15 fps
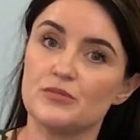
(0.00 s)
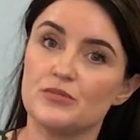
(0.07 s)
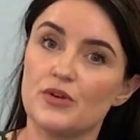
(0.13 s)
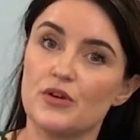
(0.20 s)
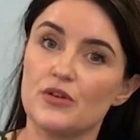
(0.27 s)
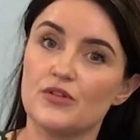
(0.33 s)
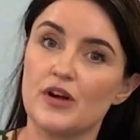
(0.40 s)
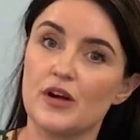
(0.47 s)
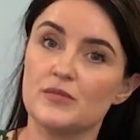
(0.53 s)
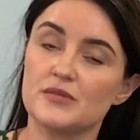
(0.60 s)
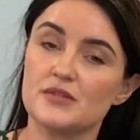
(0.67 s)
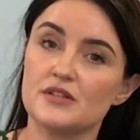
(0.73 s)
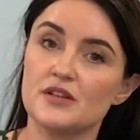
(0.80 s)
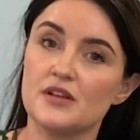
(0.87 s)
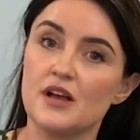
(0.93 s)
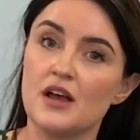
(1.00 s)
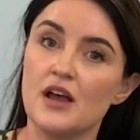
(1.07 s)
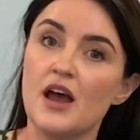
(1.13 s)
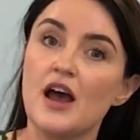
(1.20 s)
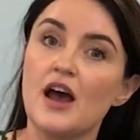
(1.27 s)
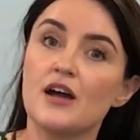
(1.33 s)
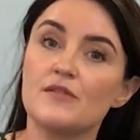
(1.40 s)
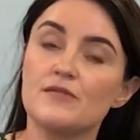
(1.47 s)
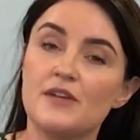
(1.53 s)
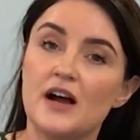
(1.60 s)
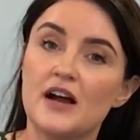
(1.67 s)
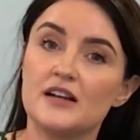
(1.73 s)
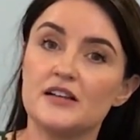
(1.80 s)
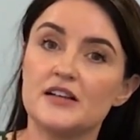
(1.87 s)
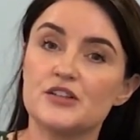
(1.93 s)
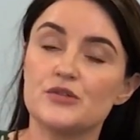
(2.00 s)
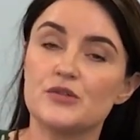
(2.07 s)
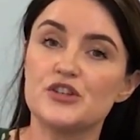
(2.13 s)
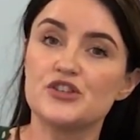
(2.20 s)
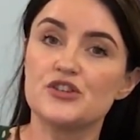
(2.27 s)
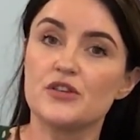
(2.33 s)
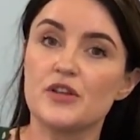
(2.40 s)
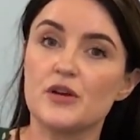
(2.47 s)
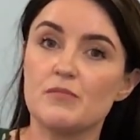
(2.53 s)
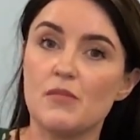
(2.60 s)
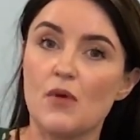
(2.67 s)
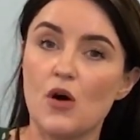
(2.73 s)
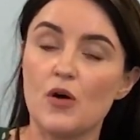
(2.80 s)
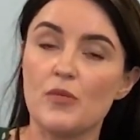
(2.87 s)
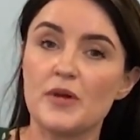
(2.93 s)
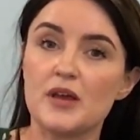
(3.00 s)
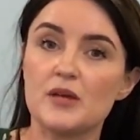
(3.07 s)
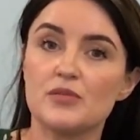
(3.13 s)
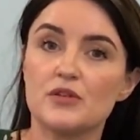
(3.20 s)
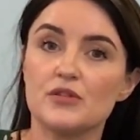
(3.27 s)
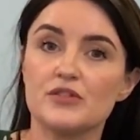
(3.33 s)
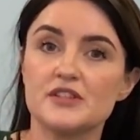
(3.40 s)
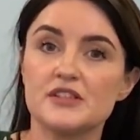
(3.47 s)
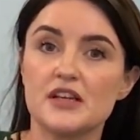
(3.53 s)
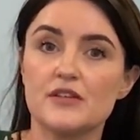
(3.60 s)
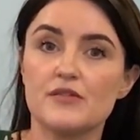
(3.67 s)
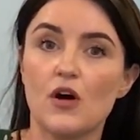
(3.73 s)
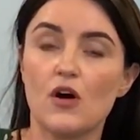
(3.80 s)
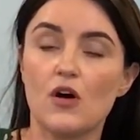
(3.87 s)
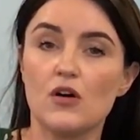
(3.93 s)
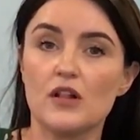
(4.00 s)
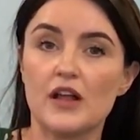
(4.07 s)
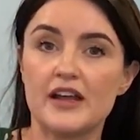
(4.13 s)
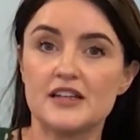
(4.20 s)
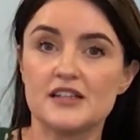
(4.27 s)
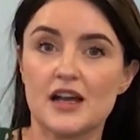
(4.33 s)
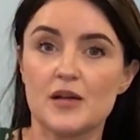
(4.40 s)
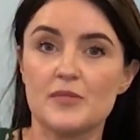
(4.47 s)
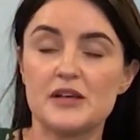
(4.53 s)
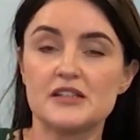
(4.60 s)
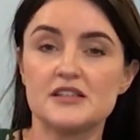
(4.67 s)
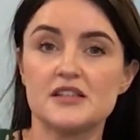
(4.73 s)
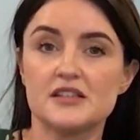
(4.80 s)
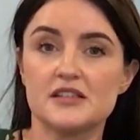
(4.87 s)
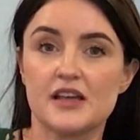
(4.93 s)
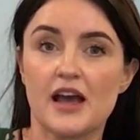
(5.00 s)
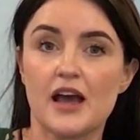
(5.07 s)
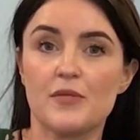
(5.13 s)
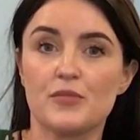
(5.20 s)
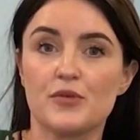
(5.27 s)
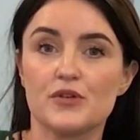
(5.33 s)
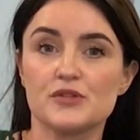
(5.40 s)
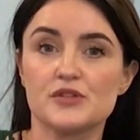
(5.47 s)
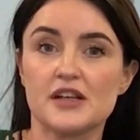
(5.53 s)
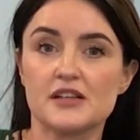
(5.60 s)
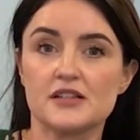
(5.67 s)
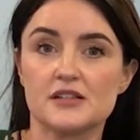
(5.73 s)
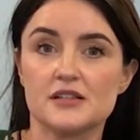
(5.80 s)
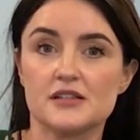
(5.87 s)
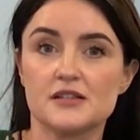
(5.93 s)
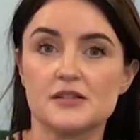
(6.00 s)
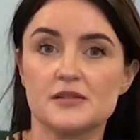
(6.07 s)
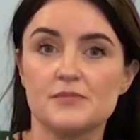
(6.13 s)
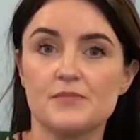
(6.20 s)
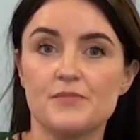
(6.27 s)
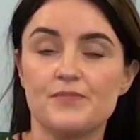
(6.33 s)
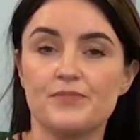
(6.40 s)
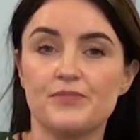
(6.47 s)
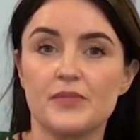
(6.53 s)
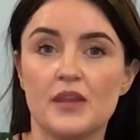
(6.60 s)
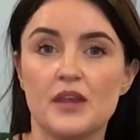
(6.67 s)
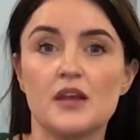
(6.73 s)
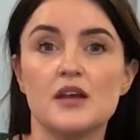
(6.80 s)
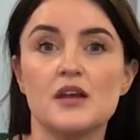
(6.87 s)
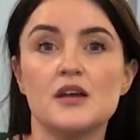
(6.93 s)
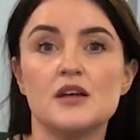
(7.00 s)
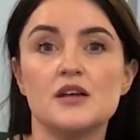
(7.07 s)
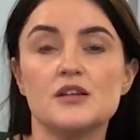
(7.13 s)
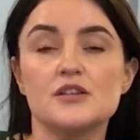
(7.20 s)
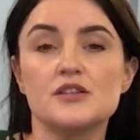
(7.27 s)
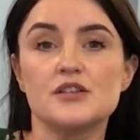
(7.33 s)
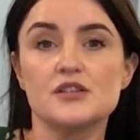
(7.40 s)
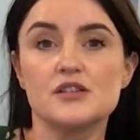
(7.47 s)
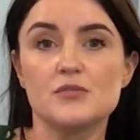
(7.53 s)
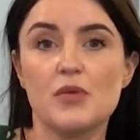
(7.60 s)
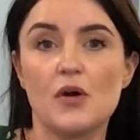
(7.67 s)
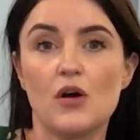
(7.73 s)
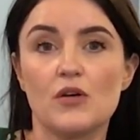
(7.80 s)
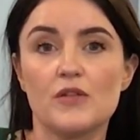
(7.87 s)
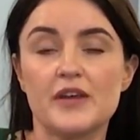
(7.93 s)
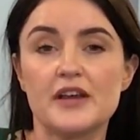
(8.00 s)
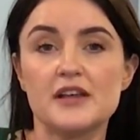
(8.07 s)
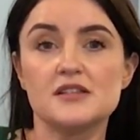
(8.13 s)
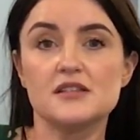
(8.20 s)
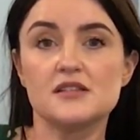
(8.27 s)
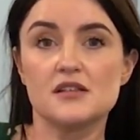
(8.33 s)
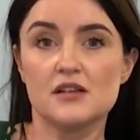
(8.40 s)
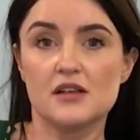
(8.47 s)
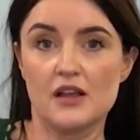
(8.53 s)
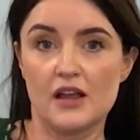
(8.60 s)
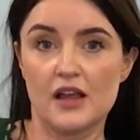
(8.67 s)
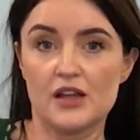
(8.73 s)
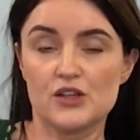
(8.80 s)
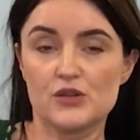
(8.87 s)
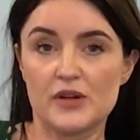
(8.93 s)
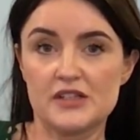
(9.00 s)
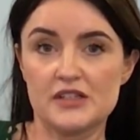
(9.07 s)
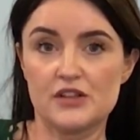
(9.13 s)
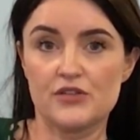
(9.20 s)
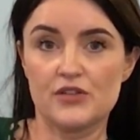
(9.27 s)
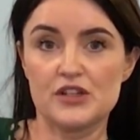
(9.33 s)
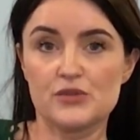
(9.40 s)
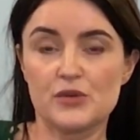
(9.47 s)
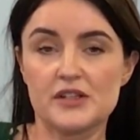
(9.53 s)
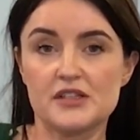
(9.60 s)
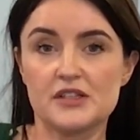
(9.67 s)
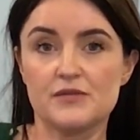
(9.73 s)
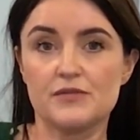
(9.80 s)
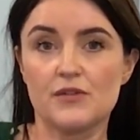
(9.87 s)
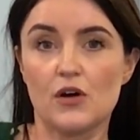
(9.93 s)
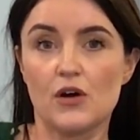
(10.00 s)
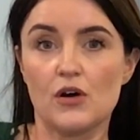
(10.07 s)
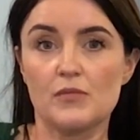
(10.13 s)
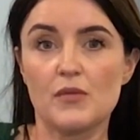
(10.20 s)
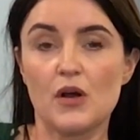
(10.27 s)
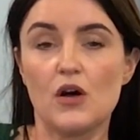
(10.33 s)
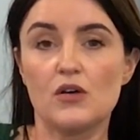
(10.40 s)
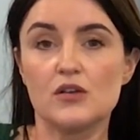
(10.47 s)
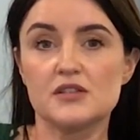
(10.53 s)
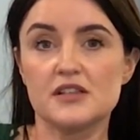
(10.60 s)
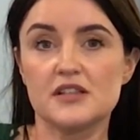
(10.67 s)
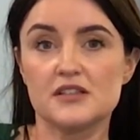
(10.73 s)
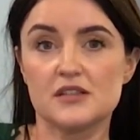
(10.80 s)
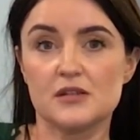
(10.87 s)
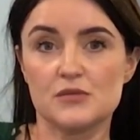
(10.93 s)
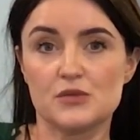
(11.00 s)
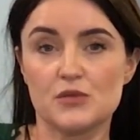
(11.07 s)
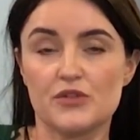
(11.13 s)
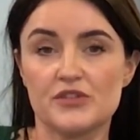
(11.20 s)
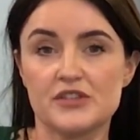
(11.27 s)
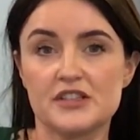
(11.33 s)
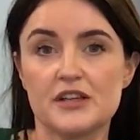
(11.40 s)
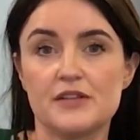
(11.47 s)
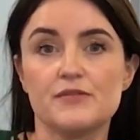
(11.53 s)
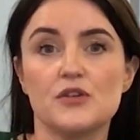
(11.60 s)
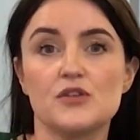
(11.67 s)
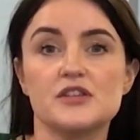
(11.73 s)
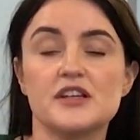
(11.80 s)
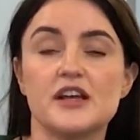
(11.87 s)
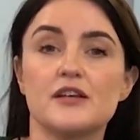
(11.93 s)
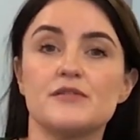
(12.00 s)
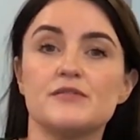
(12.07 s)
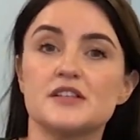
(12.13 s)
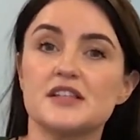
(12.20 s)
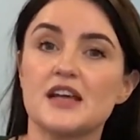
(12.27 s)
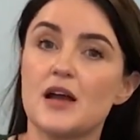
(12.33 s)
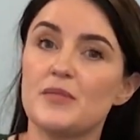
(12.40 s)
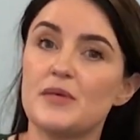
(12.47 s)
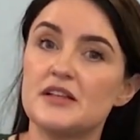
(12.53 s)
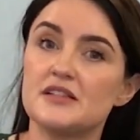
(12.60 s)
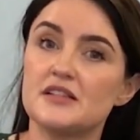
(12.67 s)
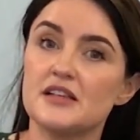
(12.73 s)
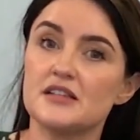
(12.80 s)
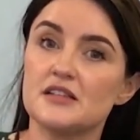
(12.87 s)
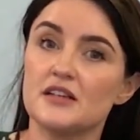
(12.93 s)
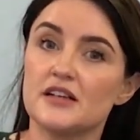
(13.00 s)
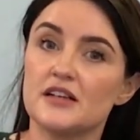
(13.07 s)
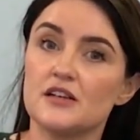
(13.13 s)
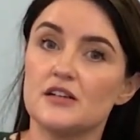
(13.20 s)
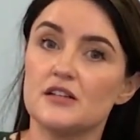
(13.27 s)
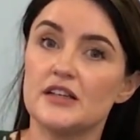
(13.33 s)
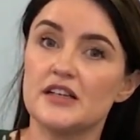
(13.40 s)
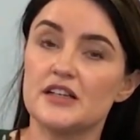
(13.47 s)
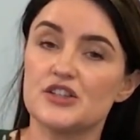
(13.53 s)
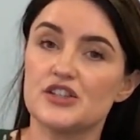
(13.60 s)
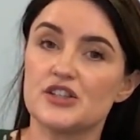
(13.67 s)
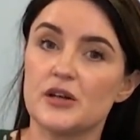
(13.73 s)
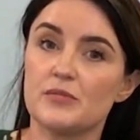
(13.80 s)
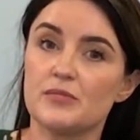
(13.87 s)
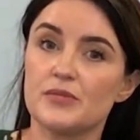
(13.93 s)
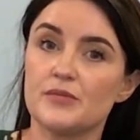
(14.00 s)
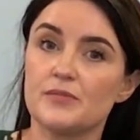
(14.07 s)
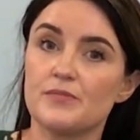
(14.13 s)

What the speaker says: programmes. And finally, to ensure that more people receive all 8 diabetes care processes. To support this, in 23-24, all systems will receive funding for diabetes clinical leadership.